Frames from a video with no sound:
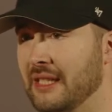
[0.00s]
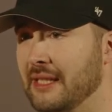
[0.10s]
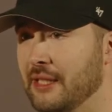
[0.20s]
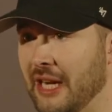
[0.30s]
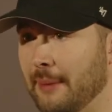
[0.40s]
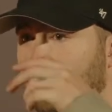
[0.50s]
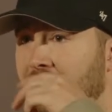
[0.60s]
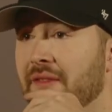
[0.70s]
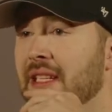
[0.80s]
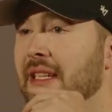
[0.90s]
is chapter
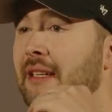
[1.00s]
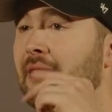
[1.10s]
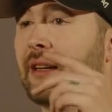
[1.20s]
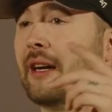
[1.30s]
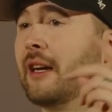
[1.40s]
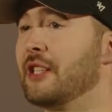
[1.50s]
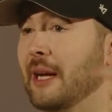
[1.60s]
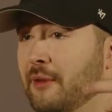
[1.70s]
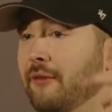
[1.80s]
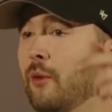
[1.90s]

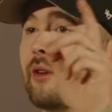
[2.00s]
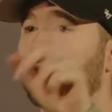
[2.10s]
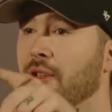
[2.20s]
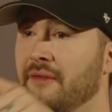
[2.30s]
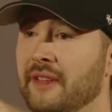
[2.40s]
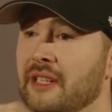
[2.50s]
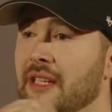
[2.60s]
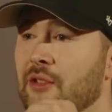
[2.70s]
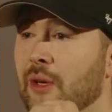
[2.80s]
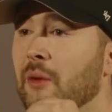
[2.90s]
4, verse 15 to
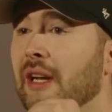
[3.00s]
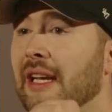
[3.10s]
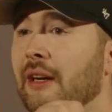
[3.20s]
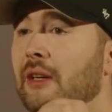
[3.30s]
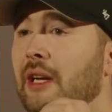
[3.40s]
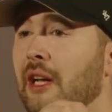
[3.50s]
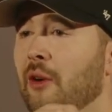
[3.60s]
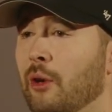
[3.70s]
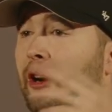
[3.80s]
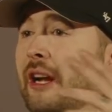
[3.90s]
21 now.
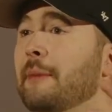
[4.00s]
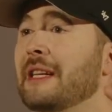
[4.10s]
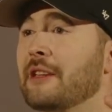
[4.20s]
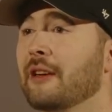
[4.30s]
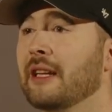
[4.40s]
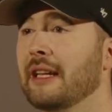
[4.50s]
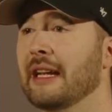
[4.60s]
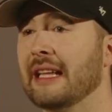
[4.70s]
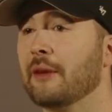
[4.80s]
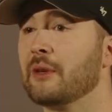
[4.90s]
"When our enemies heard it,
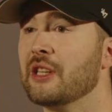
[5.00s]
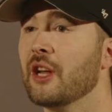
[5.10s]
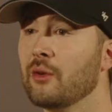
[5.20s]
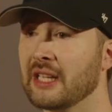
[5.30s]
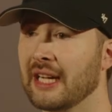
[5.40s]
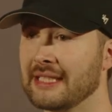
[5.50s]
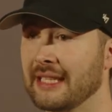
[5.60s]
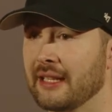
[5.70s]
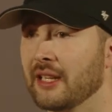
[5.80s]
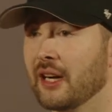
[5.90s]
that it was known to us
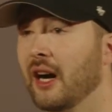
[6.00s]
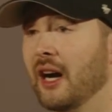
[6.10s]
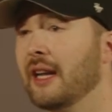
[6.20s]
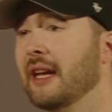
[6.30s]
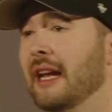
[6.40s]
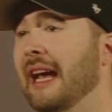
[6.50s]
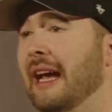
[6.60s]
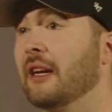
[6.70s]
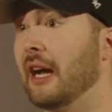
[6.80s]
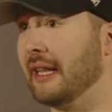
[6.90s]
that God
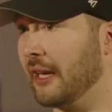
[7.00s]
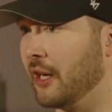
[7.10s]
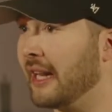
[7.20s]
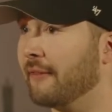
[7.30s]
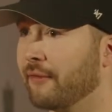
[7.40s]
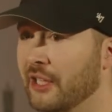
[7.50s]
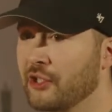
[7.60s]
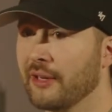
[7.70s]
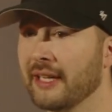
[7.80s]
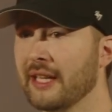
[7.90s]
had
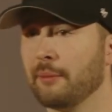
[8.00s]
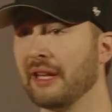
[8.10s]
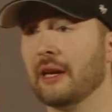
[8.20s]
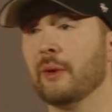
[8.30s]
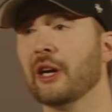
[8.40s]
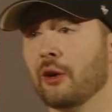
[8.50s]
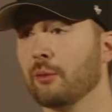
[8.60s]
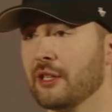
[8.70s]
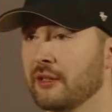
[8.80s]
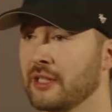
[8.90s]
frustrated their plan, we all
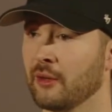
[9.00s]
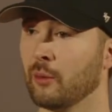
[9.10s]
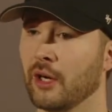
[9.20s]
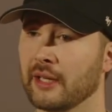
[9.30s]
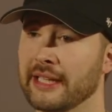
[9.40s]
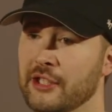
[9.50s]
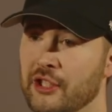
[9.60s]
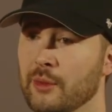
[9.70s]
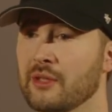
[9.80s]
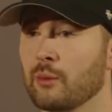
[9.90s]
returned to the wall, each to
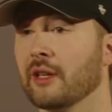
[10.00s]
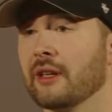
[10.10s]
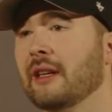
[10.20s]
his work.